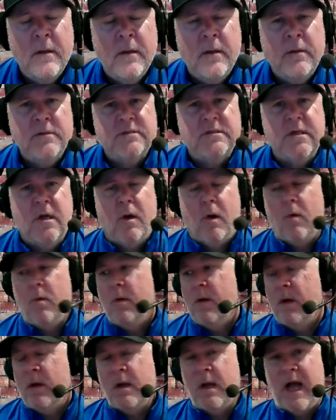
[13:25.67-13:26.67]
So
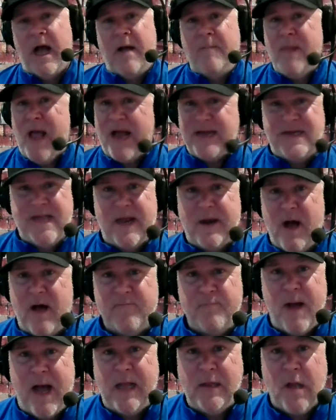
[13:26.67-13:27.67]
I'm not get
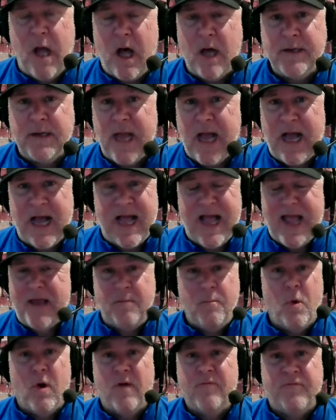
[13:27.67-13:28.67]
off my lawn guy. I
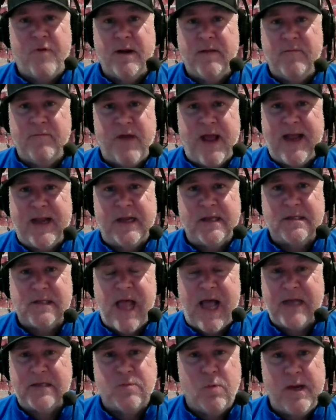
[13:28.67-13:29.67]
had more fun in Vegas
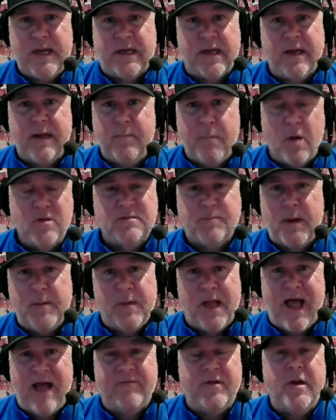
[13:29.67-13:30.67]
last weekend than most
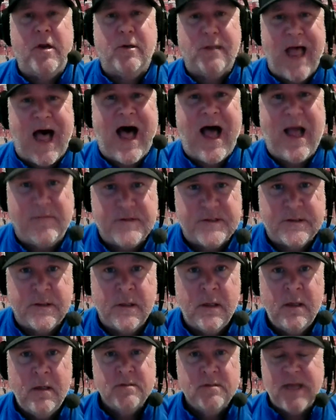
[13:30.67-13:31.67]
people have in their lives.
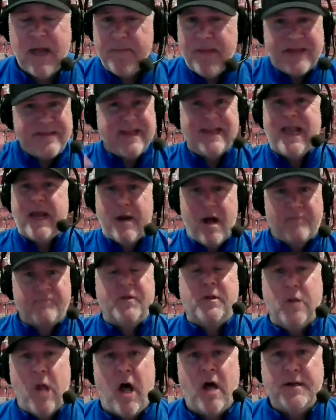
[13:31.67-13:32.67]
So I'm not the get off
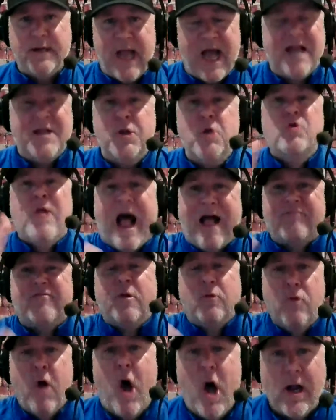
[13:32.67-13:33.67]
the lawn guy. You got
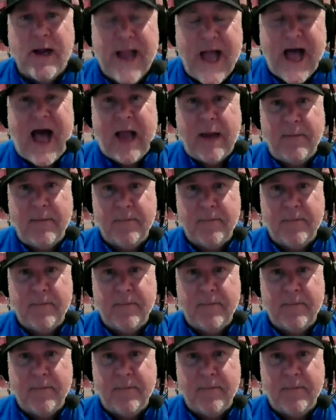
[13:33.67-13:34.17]
the wrong guy.